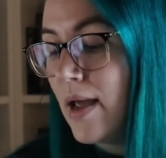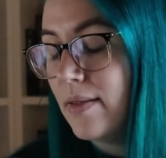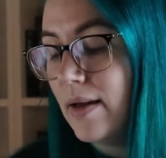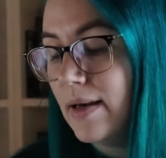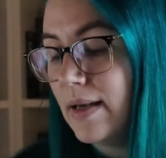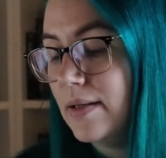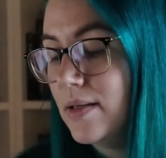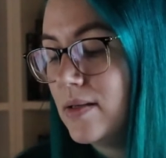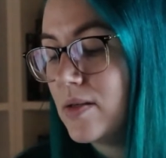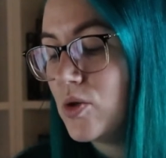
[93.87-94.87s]
that it can
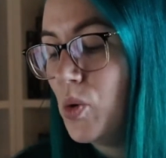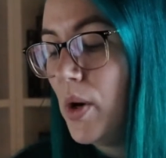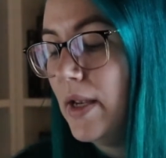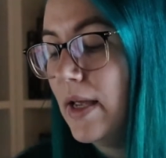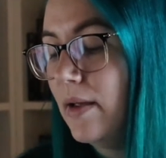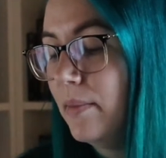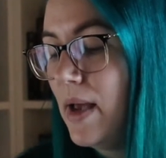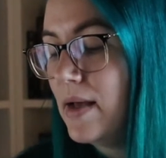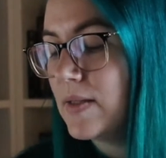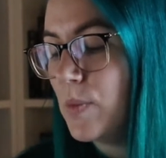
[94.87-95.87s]
destroy him
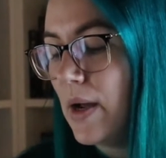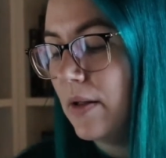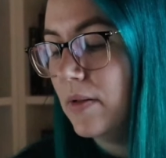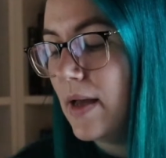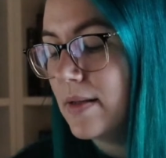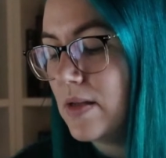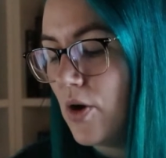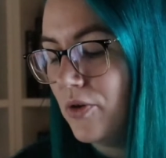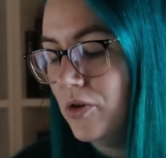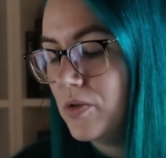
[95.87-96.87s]
as well as
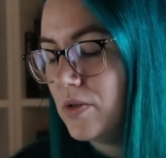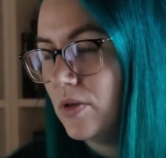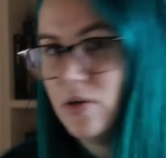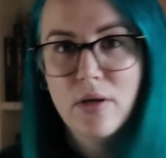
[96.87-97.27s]
others.